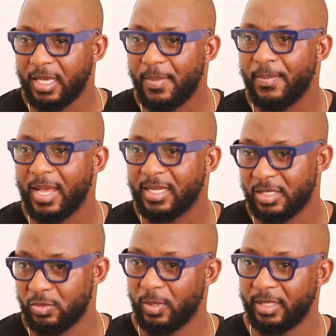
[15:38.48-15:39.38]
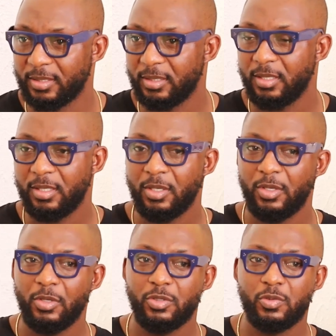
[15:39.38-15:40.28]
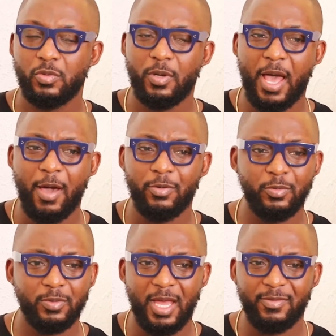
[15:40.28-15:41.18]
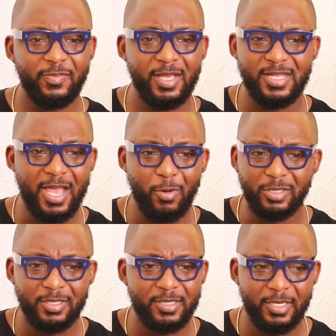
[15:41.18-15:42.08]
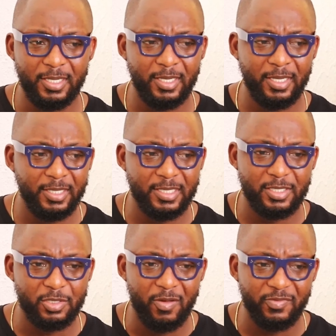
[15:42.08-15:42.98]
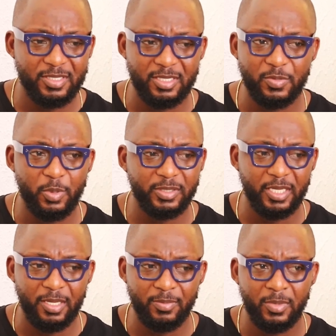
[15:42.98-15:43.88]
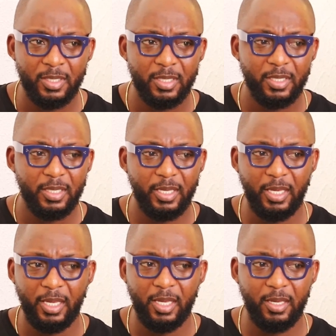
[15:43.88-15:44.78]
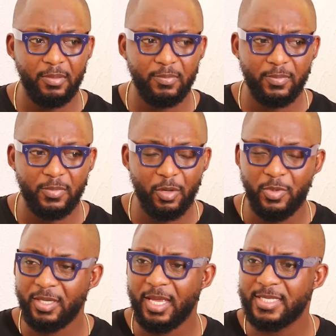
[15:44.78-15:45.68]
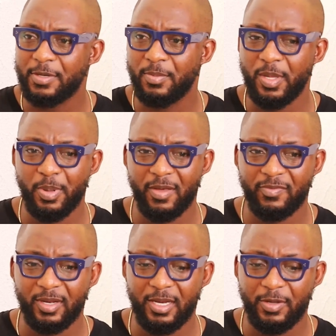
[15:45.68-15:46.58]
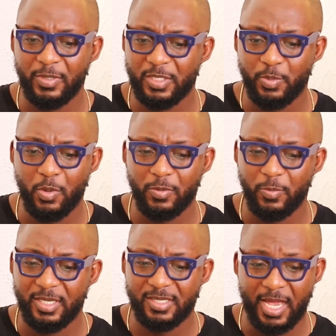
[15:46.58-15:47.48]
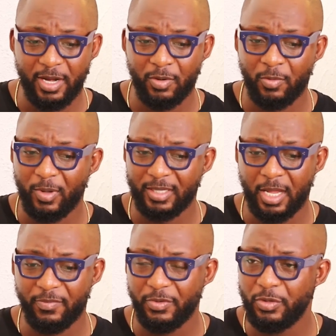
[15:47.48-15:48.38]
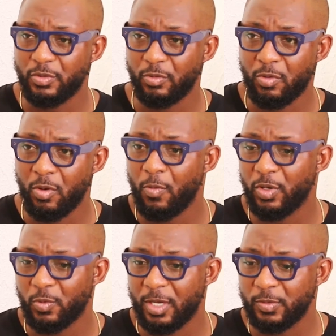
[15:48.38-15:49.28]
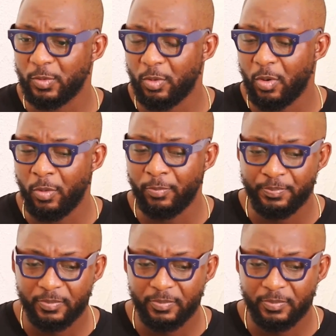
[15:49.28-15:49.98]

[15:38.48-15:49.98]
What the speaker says: come back, let's work. So first I walked into Ignis's office and spoke to him. He communicated with me perfectly. We spoke, we decided on what kind of news would go, which ones would go.